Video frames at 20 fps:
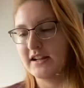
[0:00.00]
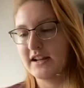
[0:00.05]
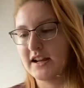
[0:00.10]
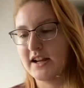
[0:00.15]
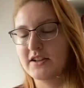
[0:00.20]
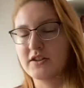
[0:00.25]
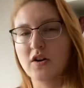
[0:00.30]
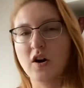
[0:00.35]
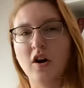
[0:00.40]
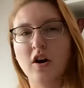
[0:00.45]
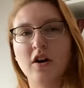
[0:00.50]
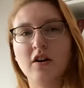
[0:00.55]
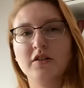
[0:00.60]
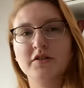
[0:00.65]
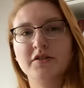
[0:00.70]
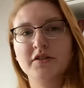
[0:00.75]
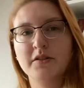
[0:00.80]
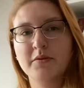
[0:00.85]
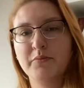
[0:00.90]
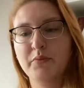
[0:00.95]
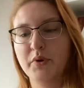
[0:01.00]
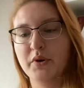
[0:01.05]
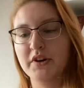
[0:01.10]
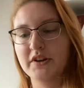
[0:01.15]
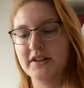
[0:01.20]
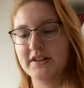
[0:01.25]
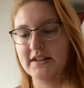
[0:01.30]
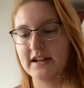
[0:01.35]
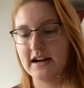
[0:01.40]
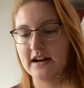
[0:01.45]
It's hard to
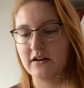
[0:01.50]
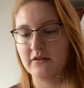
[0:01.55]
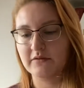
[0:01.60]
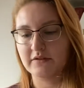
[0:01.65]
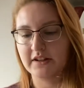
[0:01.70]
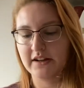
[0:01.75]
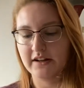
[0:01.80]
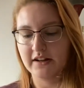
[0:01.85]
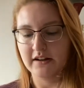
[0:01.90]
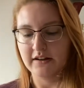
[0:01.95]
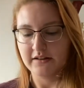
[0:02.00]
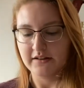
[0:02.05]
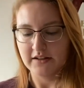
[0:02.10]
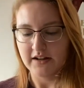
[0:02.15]
put down. Like,